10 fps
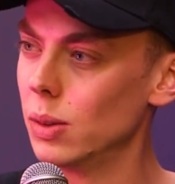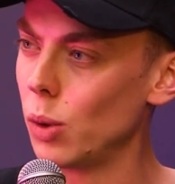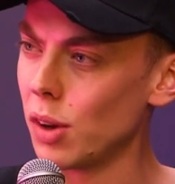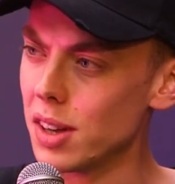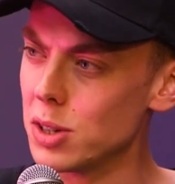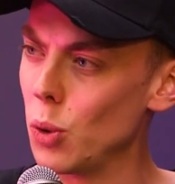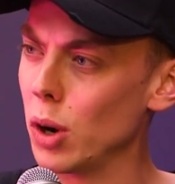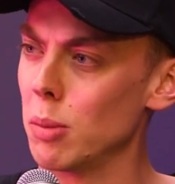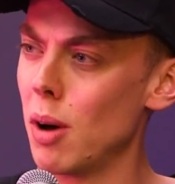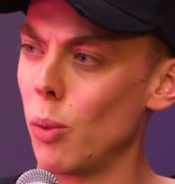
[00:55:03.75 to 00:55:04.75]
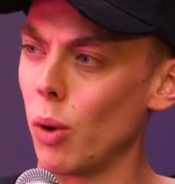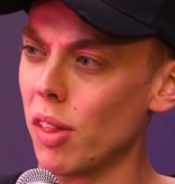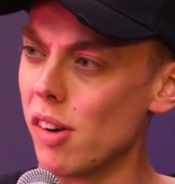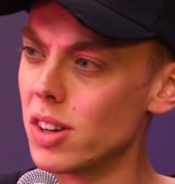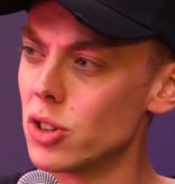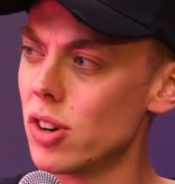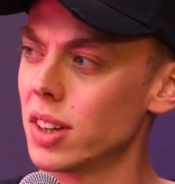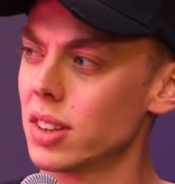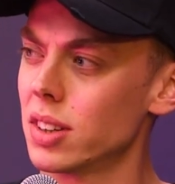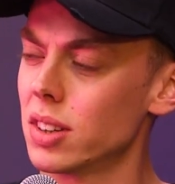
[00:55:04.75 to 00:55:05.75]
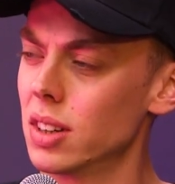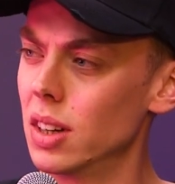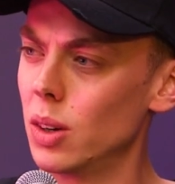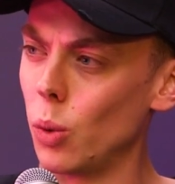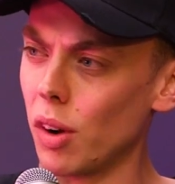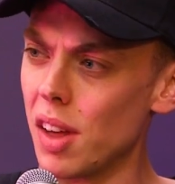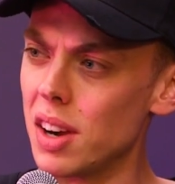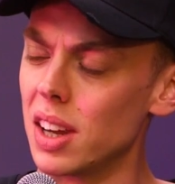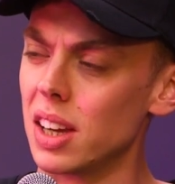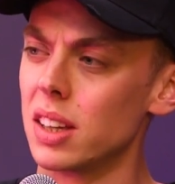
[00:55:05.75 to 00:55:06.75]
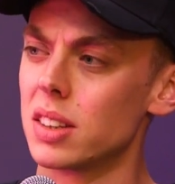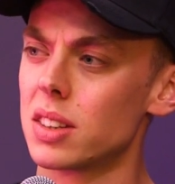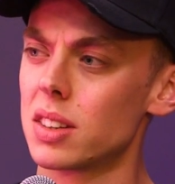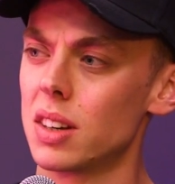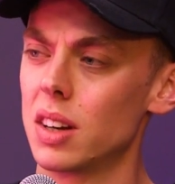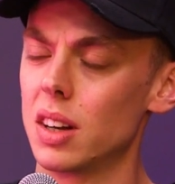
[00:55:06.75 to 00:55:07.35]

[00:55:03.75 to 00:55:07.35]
What are they talking about? What are their interests? What are their needs?